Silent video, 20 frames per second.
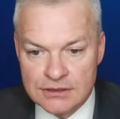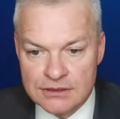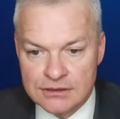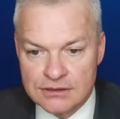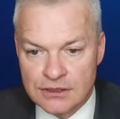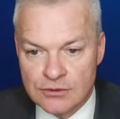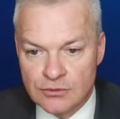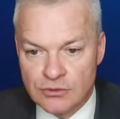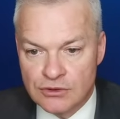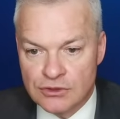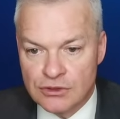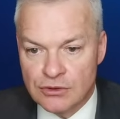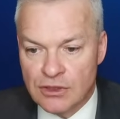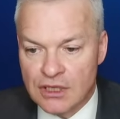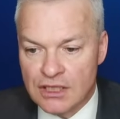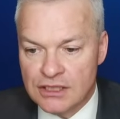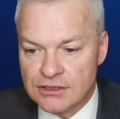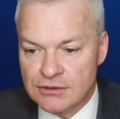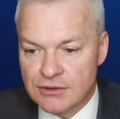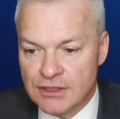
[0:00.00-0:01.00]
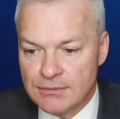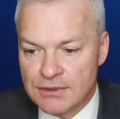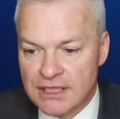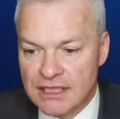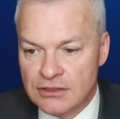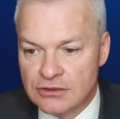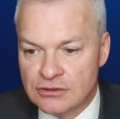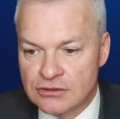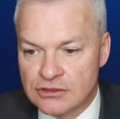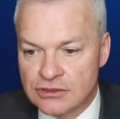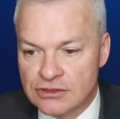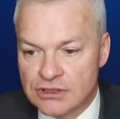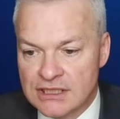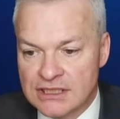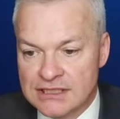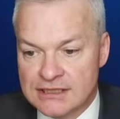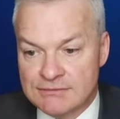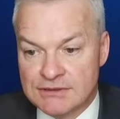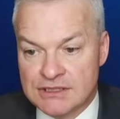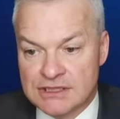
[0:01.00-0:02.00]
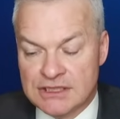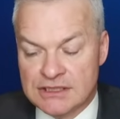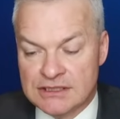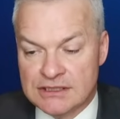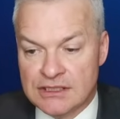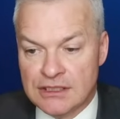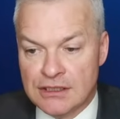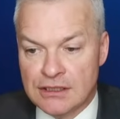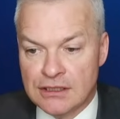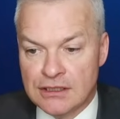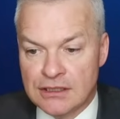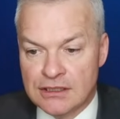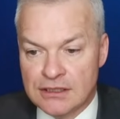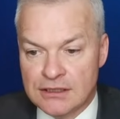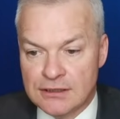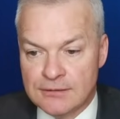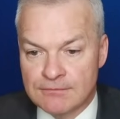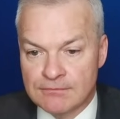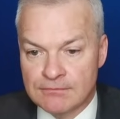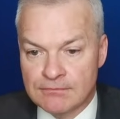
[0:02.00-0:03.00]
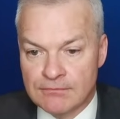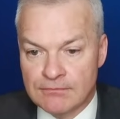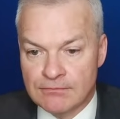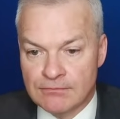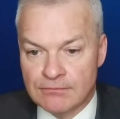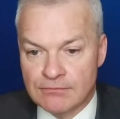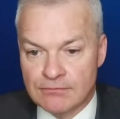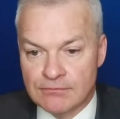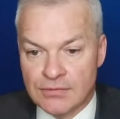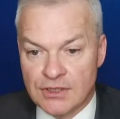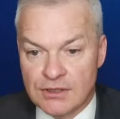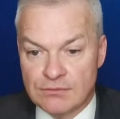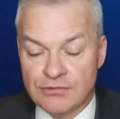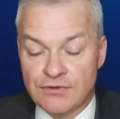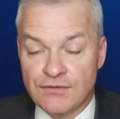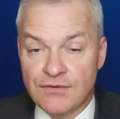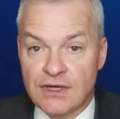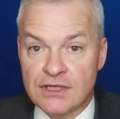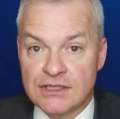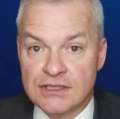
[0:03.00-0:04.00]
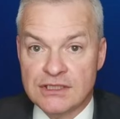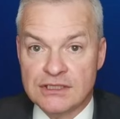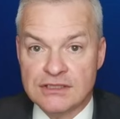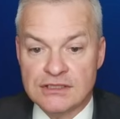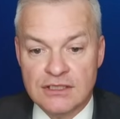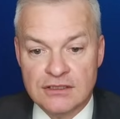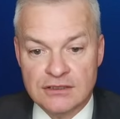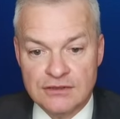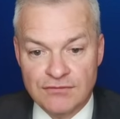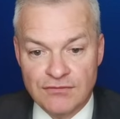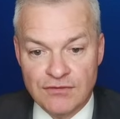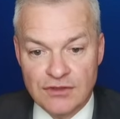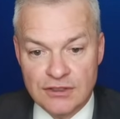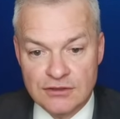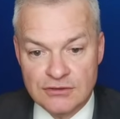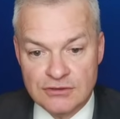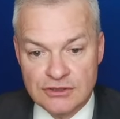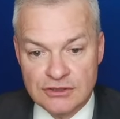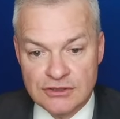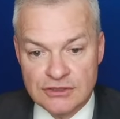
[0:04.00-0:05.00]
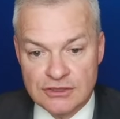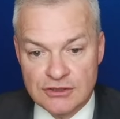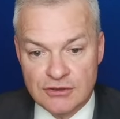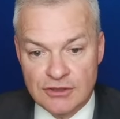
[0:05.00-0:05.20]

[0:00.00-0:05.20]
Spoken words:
So what do I do? I play entrees for 69, but providing a ton of floaters.